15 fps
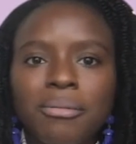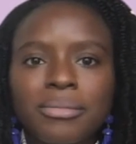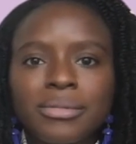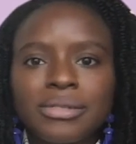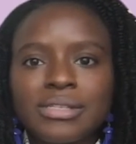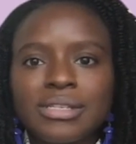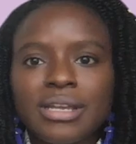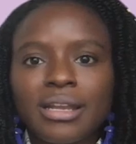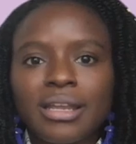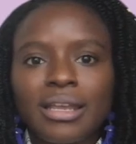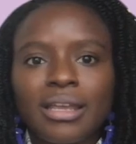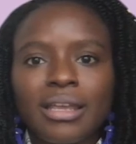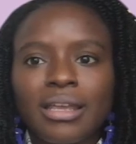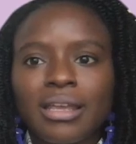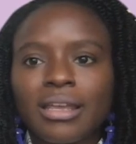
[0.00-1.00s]

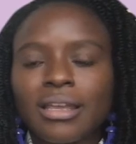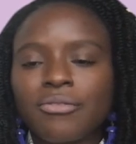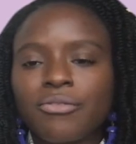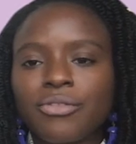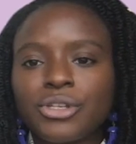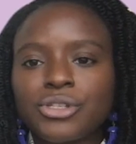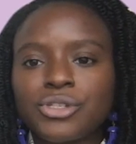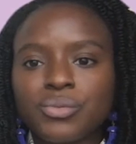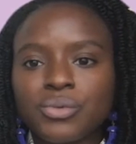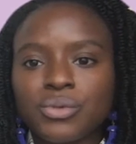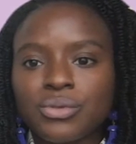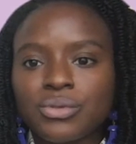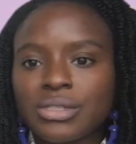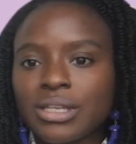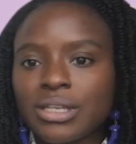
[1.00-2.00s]
Studying
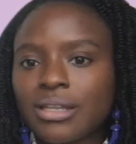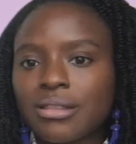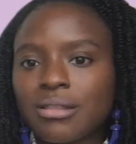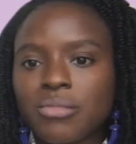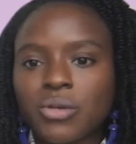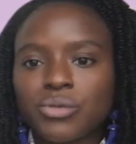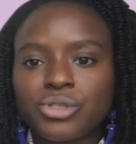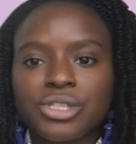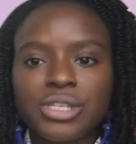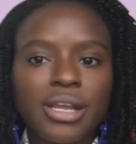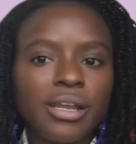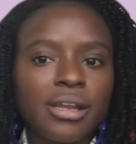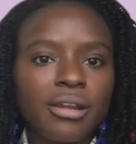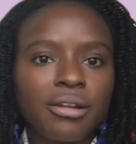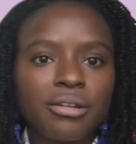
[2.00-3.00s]
visuals that get the most
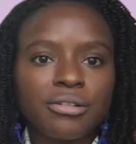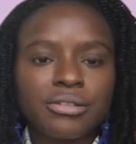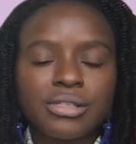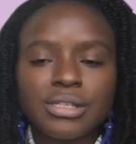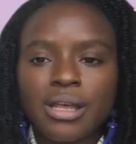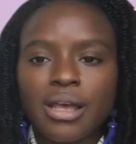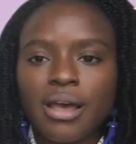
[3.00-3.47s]
shares,